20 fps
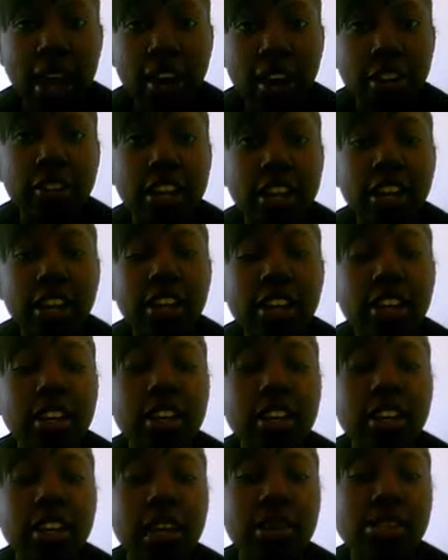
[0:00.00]
aggravating,
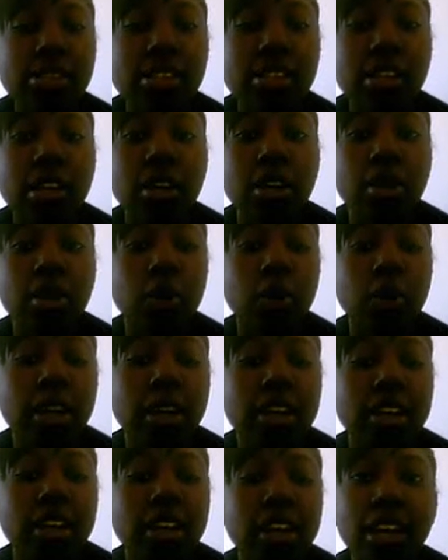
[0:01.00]
and I was like, oh, well,
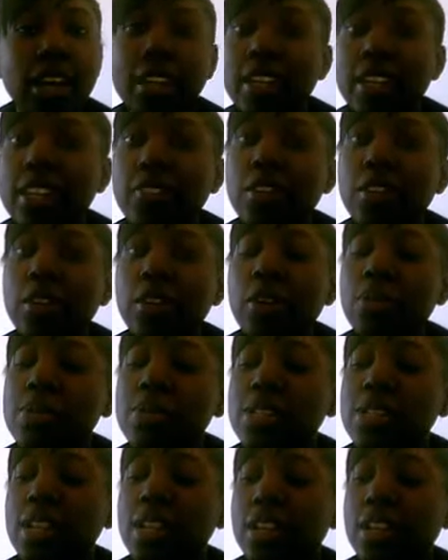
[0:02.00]
like, I didn't even know
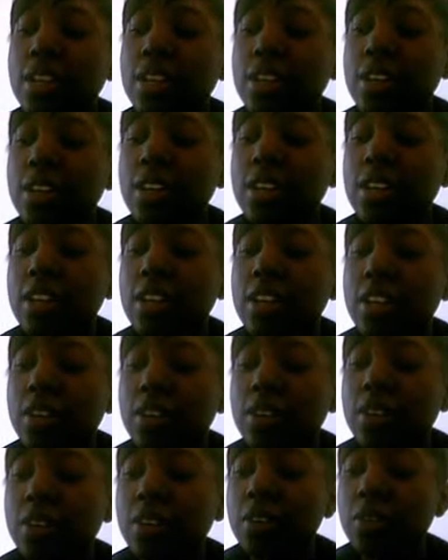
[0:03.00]
it was, like,
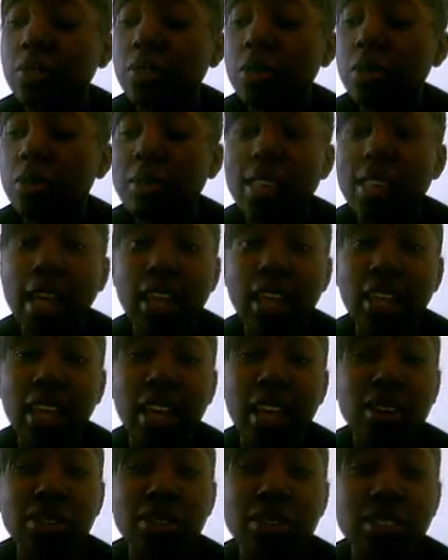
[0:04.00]
really that
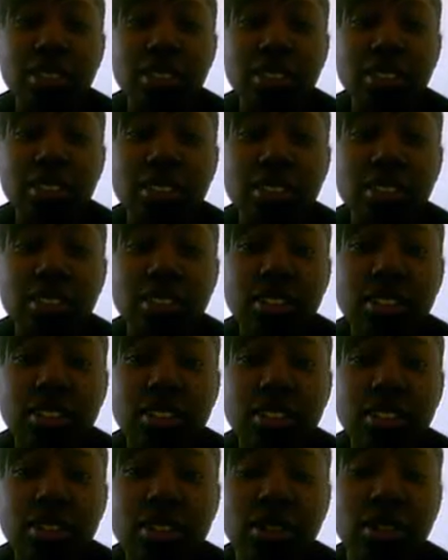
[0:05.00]
loud.
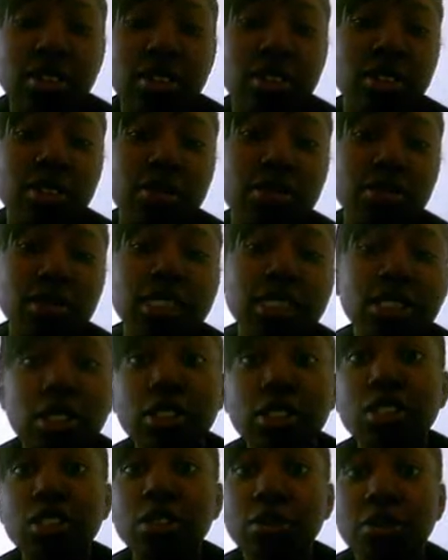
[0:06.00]
Well, my
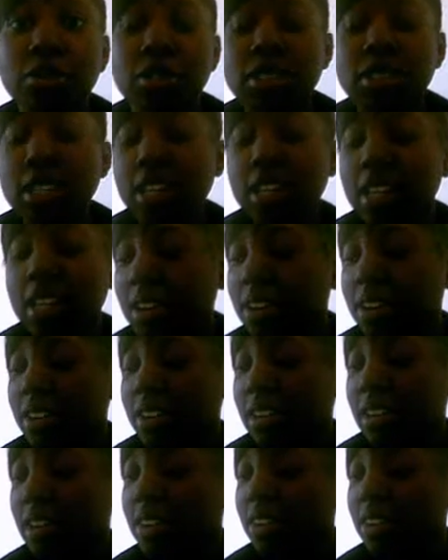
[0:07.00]
sister knew that loud. I